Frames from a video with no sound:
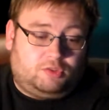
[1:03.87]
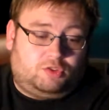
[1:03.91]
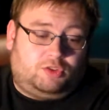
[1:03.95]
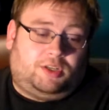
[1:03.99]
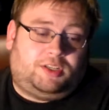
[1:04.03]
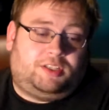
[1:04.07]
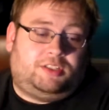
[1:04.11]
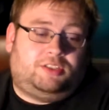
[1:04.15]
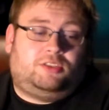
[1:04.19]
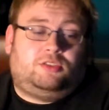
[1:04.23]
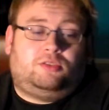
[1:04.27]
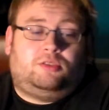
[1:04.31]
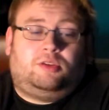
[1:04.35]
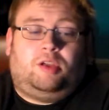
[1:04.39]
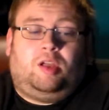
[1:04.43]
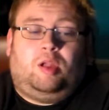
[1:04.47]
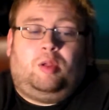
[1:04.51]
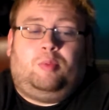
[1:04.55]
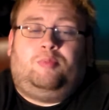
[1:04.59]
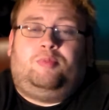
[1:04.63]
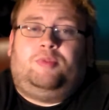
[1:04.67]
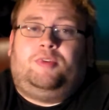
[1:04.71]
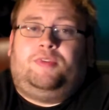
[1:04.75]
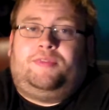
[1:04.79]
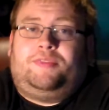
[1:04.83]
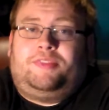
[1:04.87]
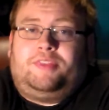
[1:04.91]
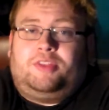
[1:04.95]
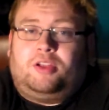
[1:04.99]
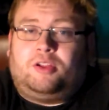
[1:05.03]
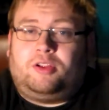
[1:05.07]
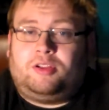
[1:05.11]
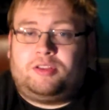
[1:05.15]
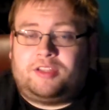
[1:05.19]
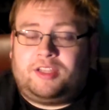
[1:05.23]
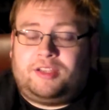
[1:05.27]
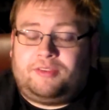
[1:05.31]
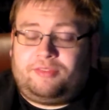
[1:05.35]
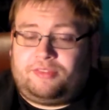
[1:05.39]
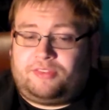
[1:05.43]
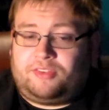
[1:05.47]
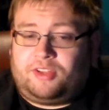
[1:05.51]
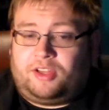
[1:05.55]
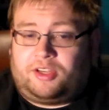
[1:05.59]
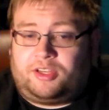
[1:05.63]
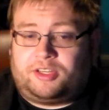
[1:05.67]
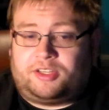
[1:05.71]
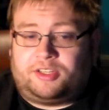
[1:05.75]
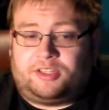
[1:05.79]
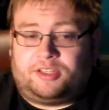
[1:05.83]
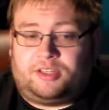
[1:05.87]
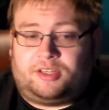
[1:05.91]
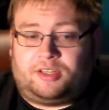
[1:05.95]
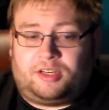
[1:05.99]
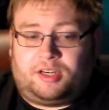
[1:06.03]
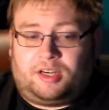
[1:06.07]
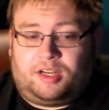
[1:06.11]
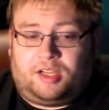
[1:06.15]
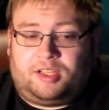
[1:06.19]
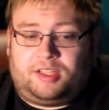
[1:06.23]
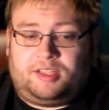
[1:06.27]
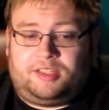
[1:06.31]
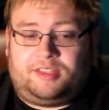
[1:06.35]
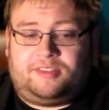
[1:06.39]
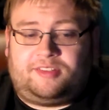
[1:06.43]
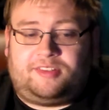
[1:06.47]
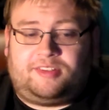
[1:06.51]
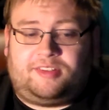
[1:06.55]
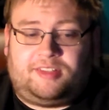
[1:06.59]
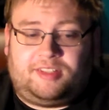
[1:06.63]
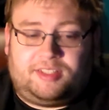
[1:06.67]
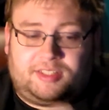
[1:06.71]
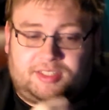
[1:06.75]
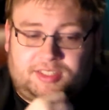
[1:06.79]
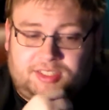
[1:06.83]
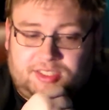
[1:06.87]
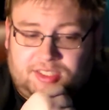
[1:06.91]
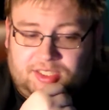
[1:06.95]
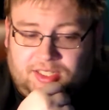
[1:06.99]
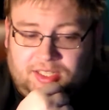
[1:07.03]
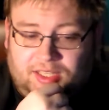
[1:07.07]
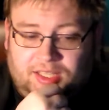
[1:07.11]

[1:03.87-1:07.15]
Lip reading: trying to help with the whole Deathstalker incident.